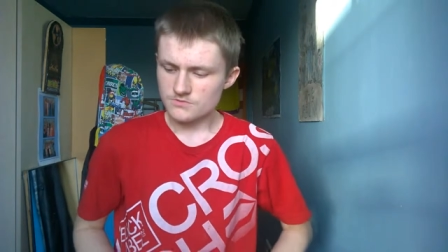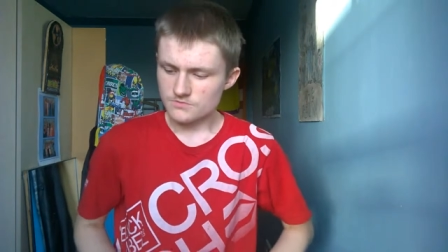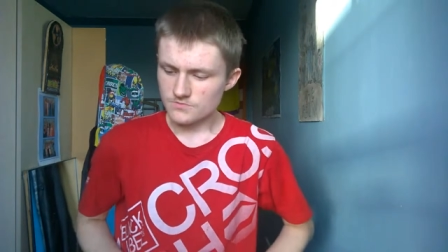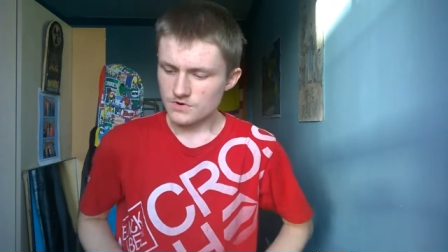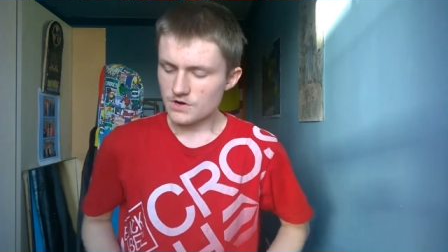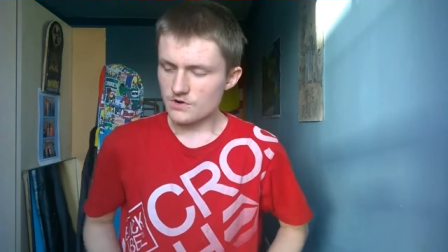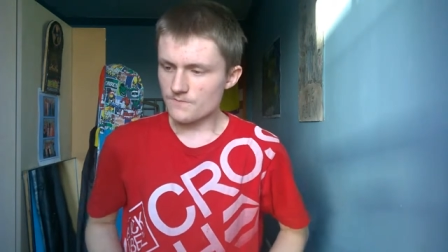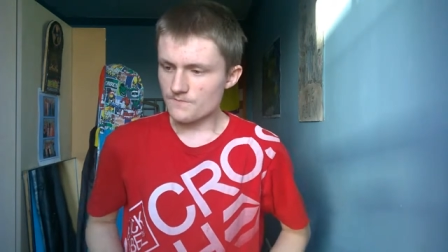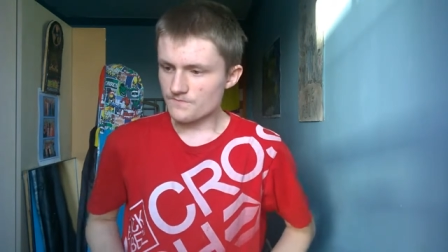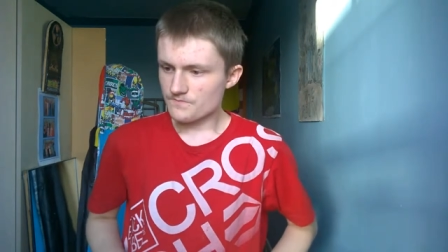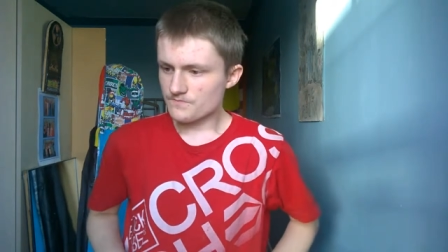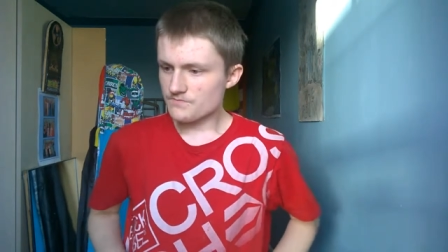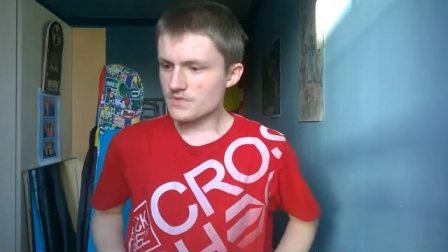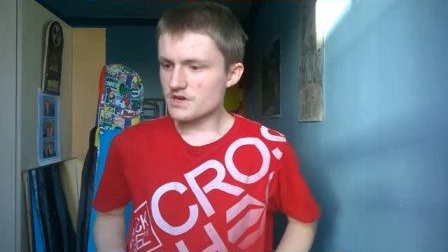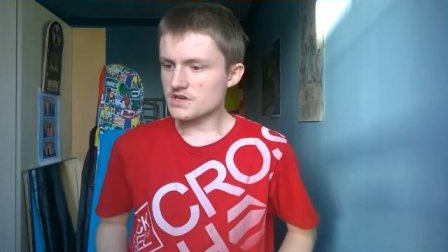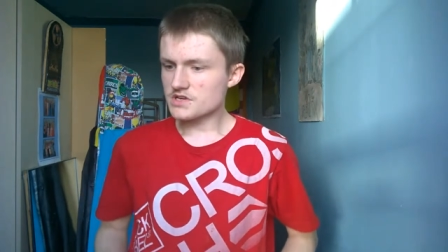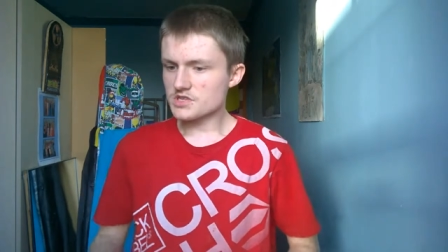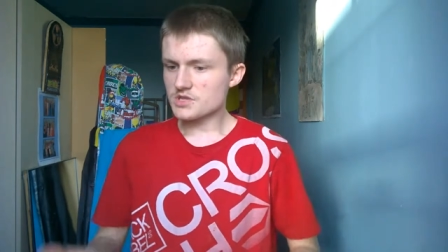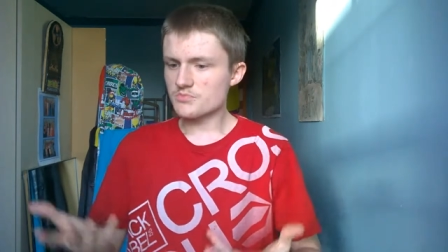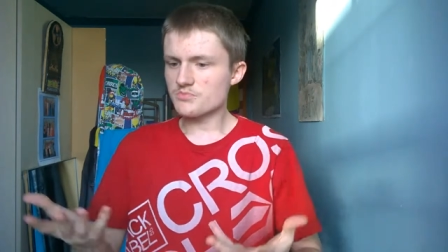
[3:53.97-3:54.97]
well,
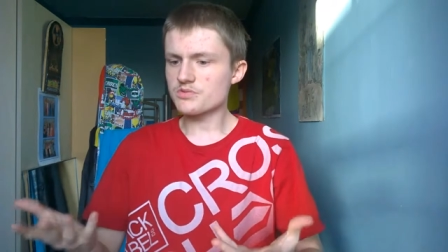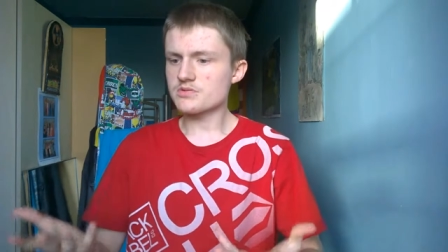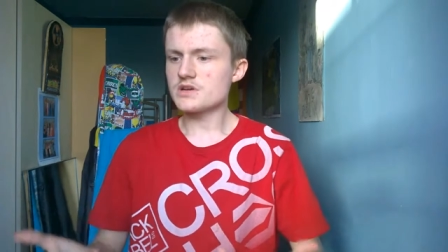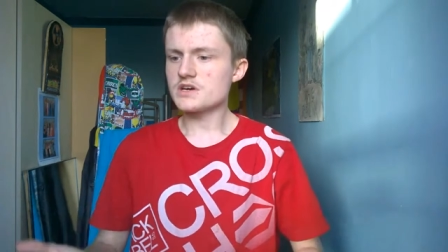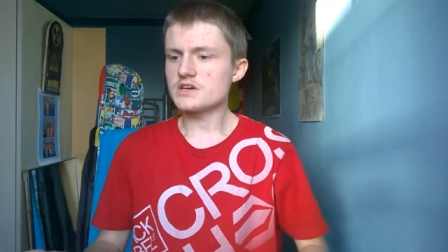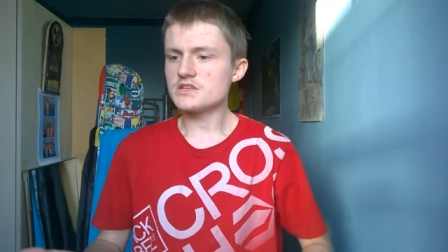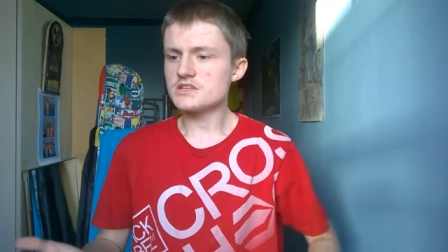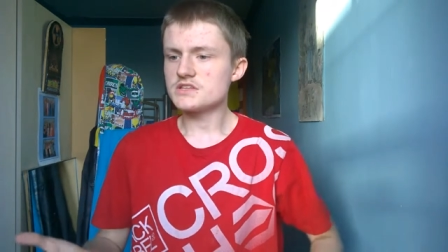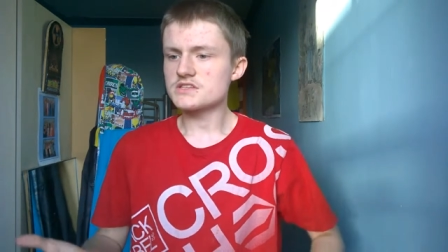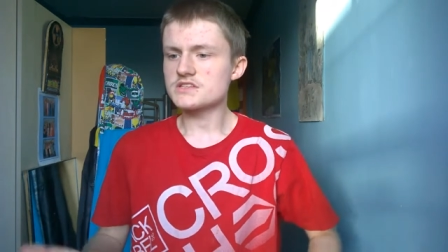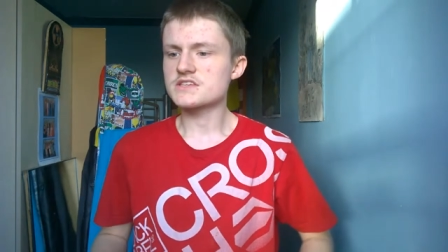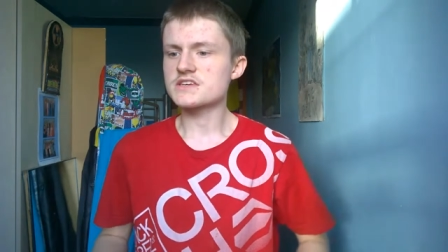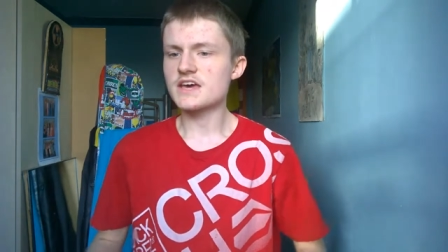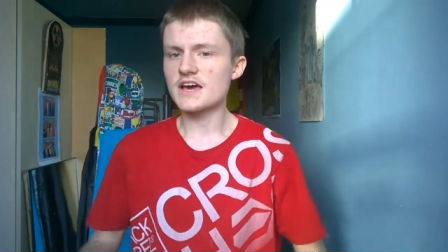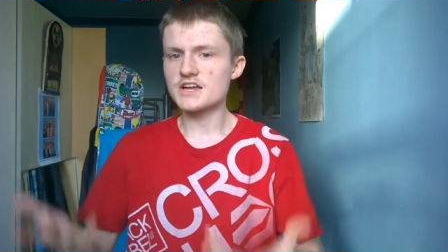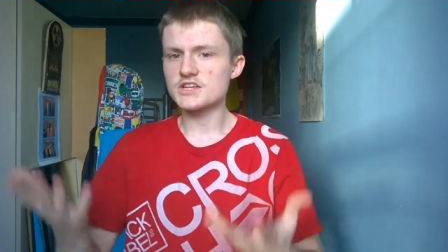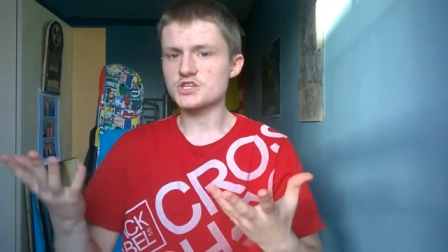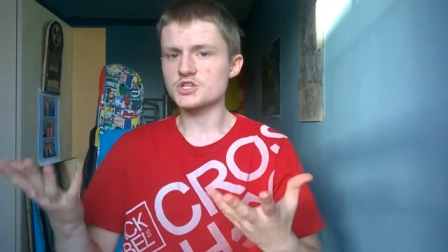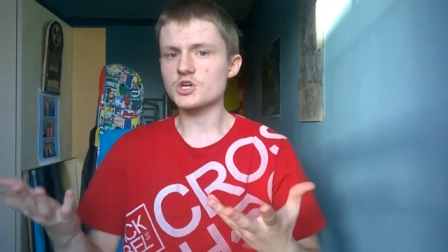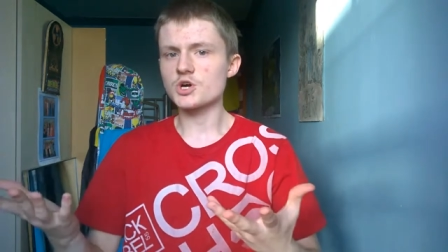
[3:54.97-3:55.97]
make the playlist
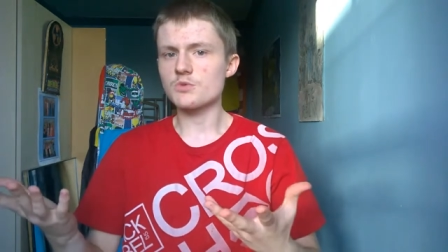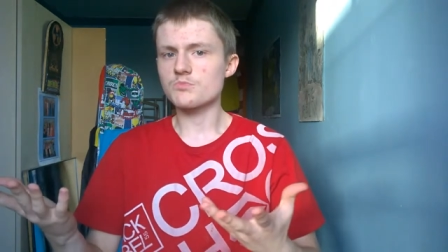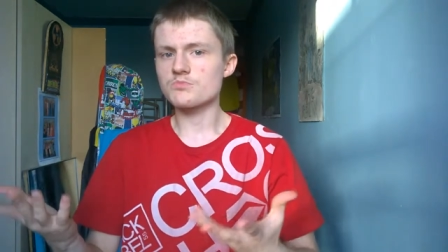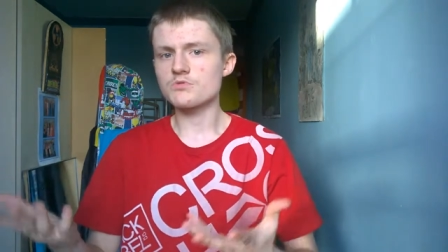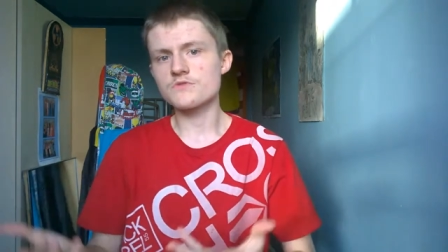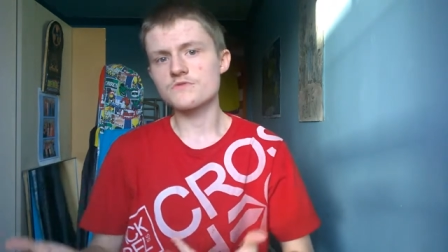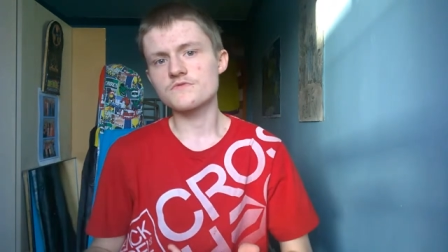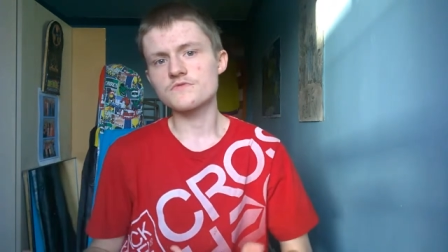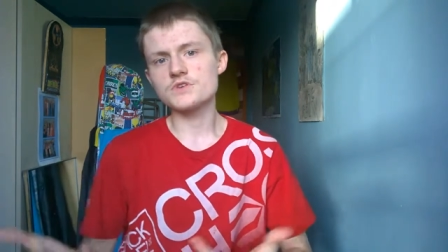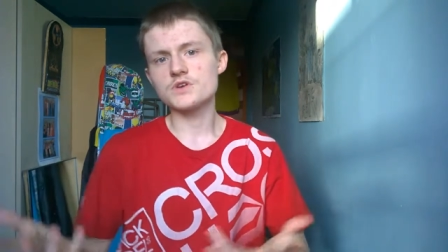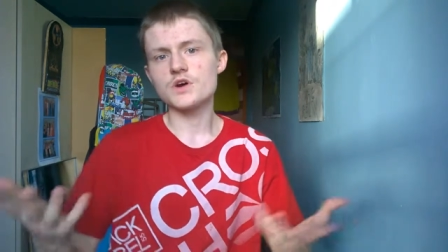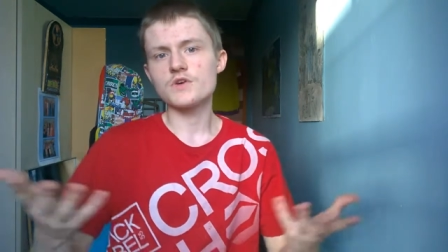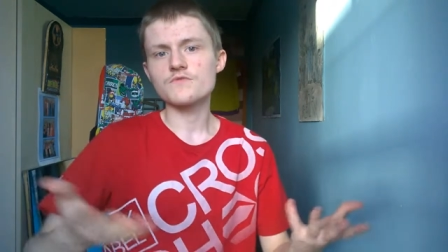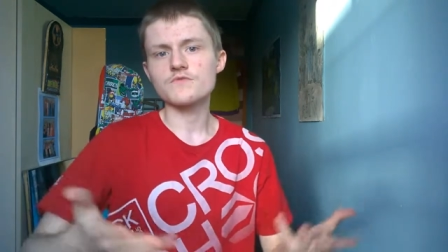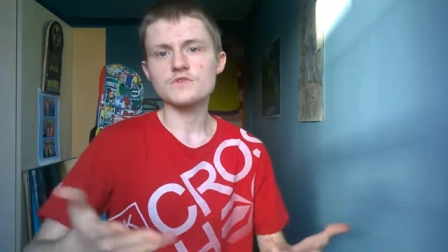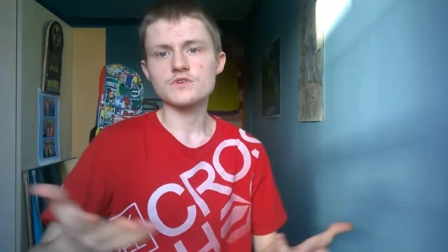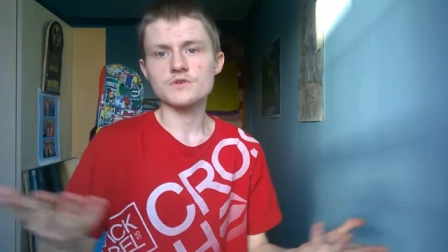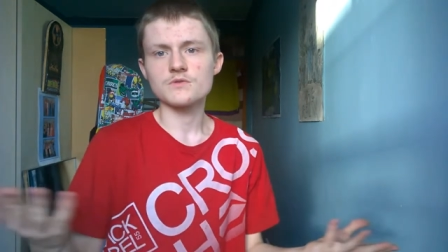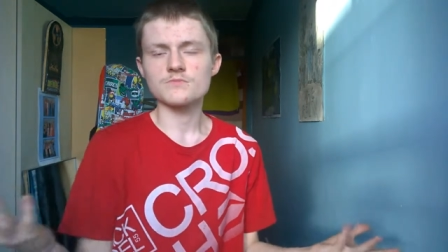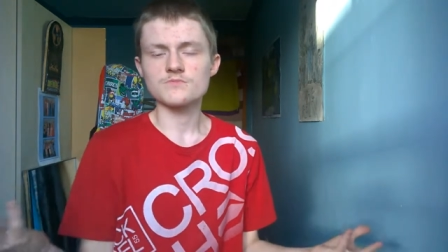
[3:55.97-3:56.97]
catch up with the
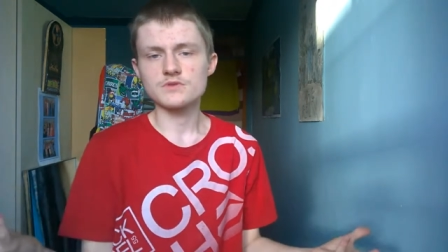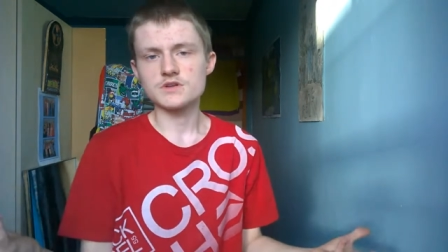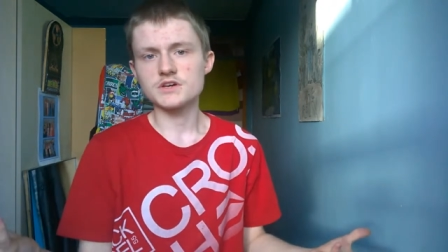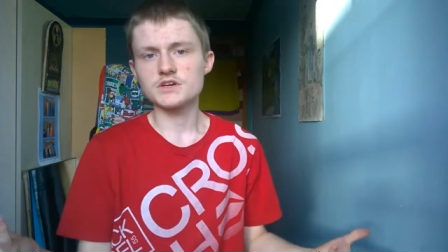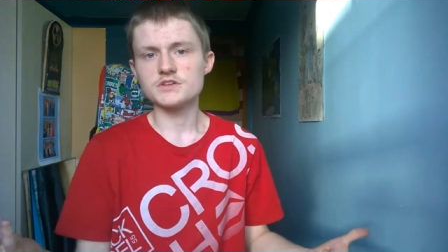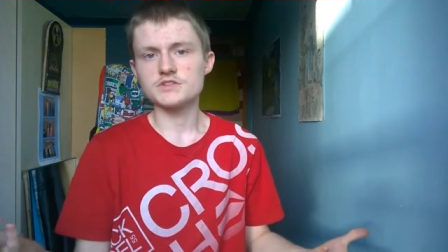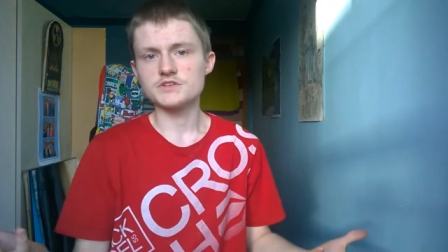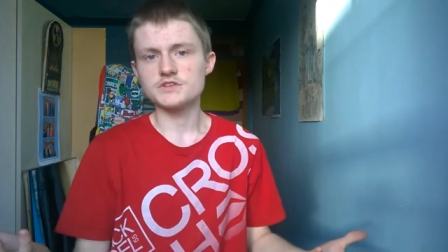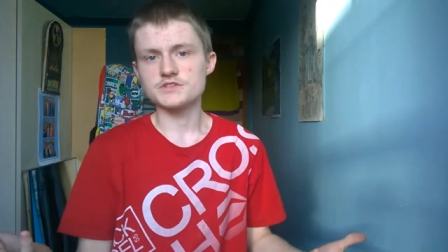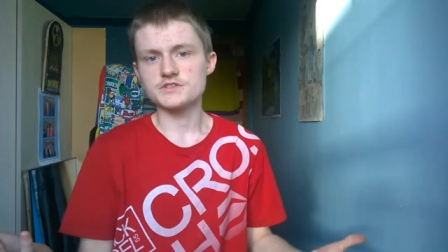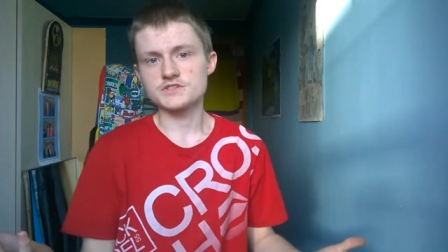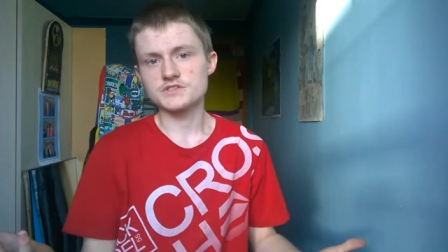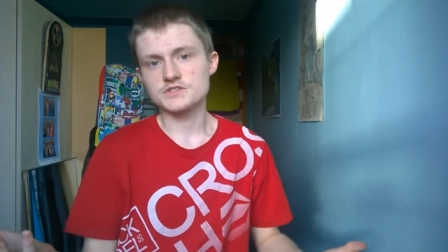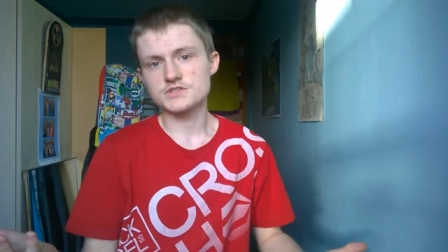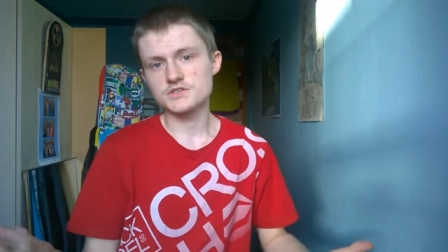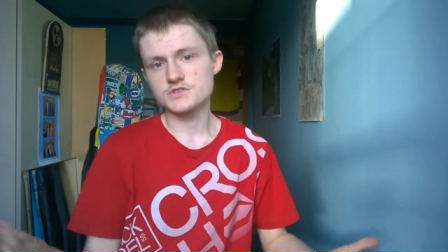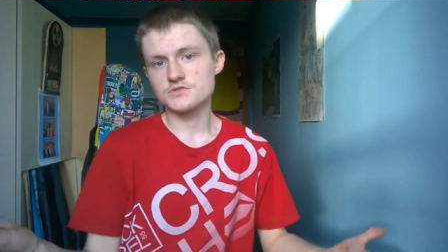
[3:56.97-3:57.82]
other playlists,